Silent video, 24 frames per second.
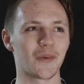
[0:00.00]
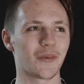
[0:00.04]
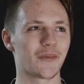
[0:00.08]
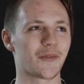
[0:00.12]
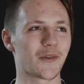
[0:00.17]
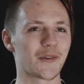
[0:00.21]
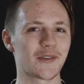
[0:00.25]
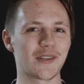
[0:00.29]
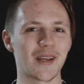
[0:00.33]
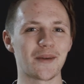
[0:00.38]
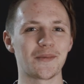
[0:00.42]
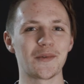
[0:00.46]

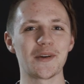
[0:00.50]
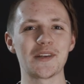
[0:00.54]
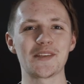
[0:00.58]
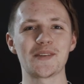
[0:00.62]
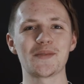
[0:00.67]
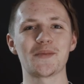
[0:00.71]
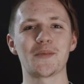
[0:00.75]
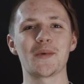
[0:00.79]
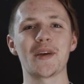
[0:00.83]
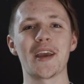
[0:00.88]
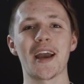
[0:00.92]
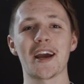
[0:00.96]
for some
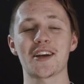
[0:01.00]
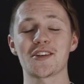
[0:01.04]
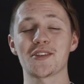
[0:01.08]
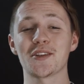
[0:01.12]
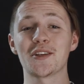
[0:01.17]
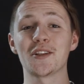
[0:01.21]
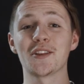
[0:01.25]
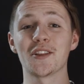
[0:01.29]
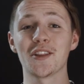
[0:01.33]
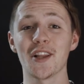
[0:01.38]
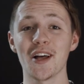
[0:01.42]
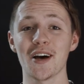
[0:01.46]
reason, we
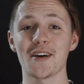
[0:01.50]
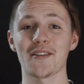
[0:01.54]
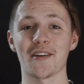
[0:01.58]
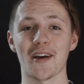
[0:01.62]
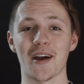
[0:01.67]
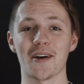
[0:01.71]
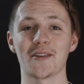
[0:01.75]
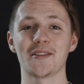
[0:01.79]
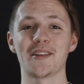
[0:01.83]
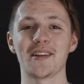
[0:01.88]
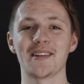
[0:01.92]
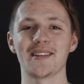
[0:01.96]
actually love
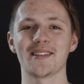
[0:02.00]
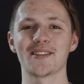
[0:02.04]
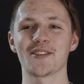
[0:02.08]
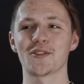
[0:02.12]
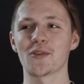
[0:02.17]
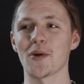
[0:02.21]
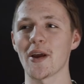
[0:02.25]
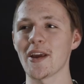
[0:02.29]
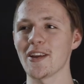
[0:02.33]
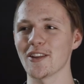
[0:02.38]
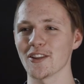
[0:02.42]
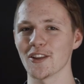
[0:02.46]
how the
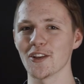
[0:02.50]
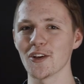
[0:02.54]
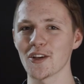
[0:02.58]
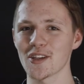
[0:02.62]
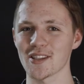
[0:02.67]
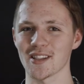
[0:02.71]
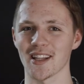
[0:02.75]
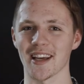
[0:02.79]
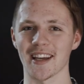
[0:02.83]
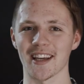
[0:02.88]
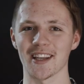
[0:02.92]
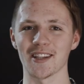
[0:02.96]
grain
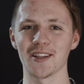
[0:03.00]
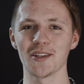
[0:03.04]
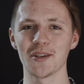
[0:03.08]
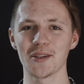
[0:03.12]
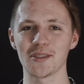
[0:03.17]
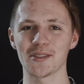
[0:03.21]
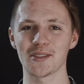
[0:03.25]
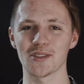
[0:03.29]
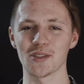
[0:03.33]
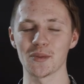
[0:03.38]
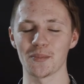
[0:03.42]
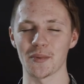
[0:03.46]
looks like. It
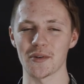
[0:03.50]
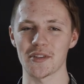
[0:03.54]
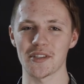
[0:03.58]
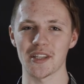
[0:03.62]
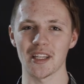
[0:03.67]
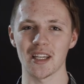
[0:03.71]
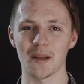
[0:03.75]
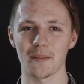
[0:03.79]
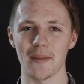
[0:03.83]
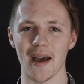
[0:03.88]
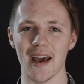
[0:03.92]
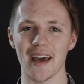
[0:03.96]
looks super
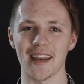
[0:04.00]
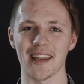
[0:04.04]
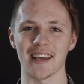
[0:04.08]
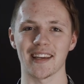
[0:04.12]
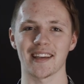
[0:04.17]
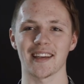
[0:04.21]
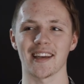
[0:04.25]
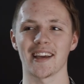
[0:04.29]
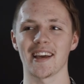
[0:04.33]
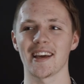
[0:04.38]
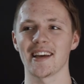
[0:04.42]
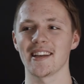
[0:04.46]

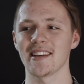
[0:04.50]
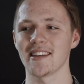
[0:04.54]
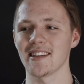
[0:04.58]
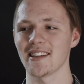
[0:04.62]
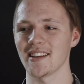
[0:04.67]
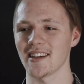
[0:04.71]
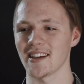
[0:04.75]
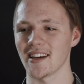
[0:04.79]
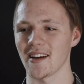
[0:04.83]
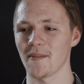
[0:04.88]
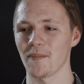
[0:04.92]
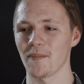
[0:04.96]
cinematic, and